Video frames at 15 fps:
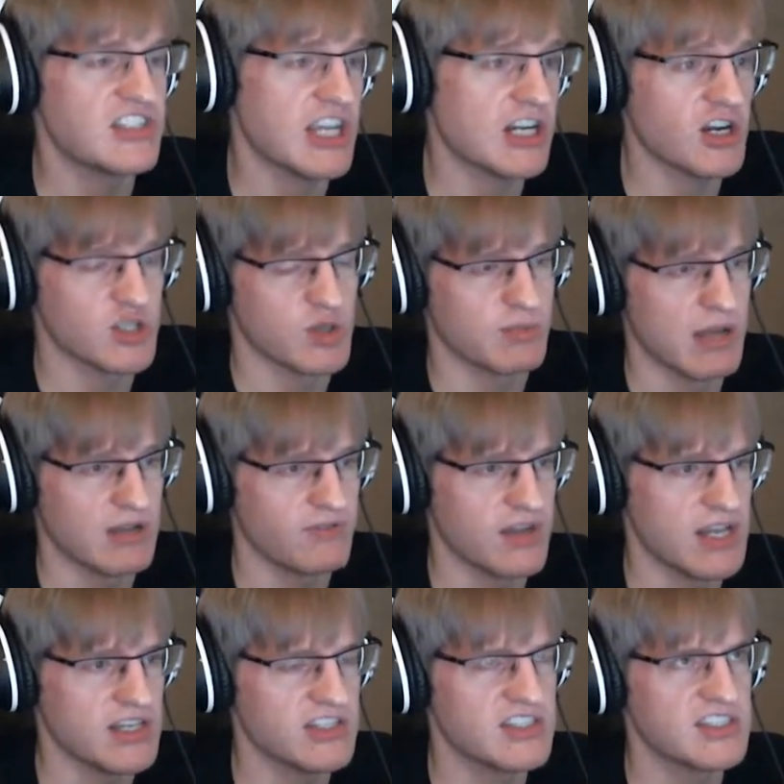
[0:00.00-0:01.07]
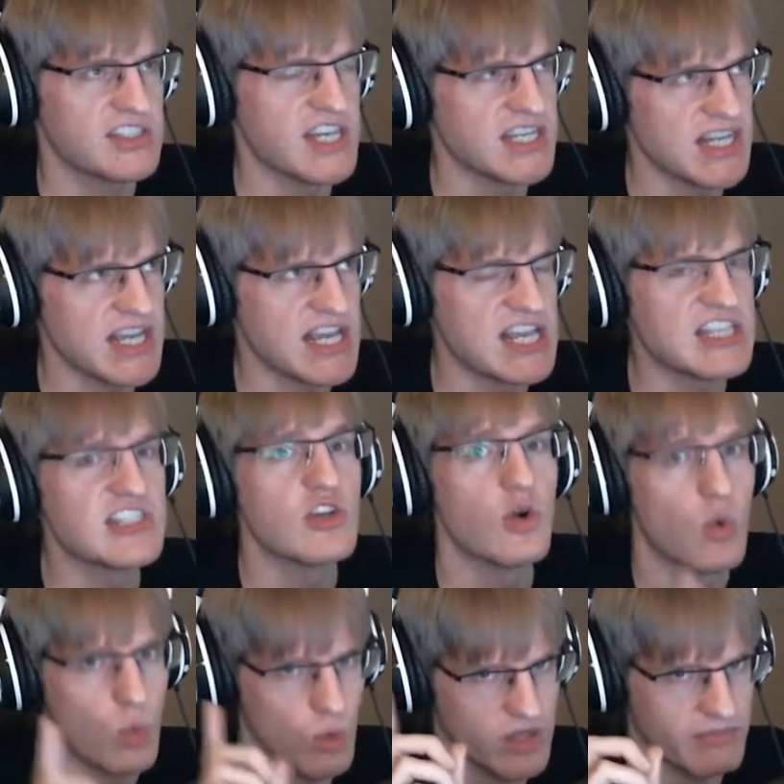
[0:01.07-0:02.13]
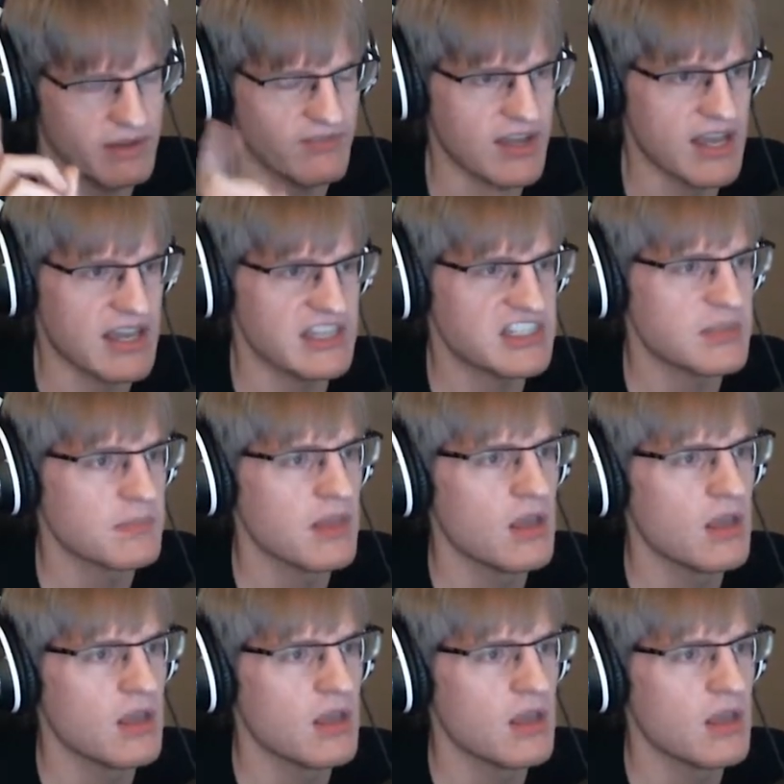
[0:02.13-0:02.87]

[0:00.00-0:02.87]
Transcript: stickers with my face, CDs, with my face,